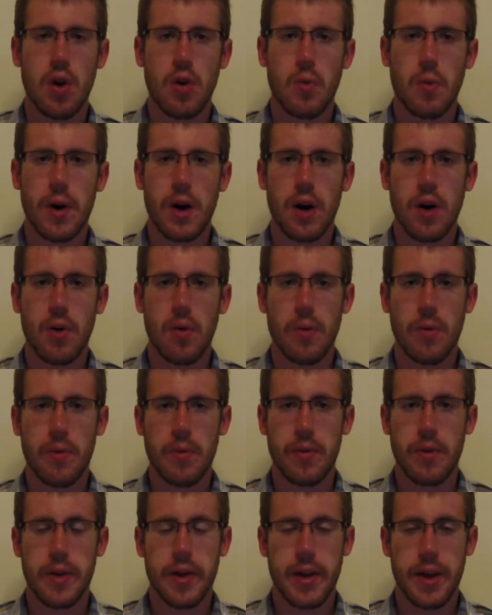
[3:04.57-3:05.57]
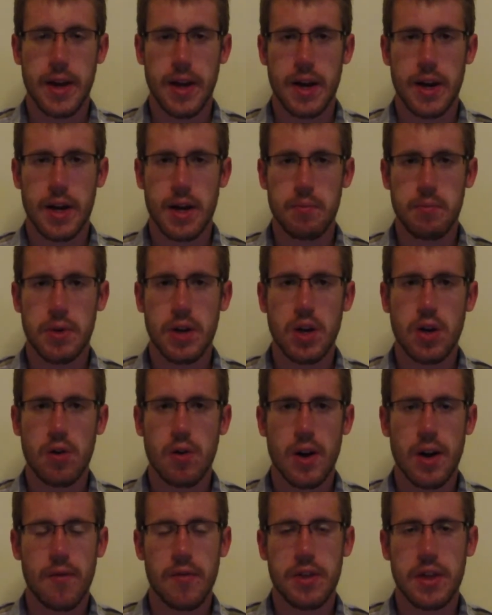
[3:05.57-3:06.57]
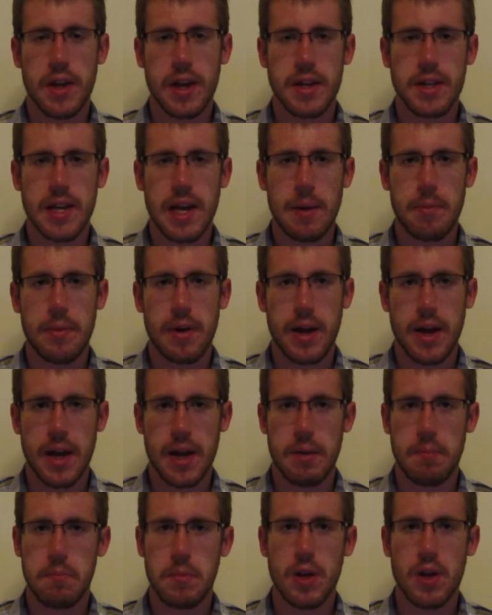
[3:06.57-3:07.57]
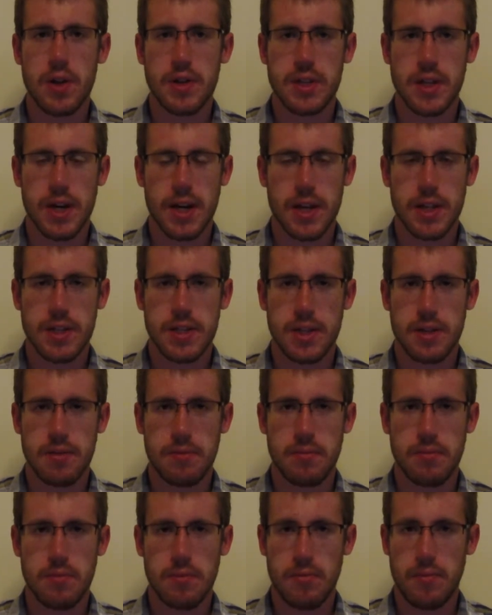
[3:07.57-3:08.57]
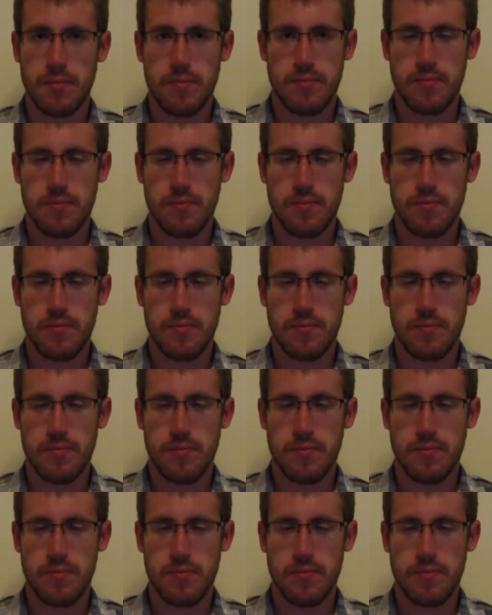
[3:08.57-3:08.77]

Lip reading: Well, in a computer, everything is happening in milliseconds and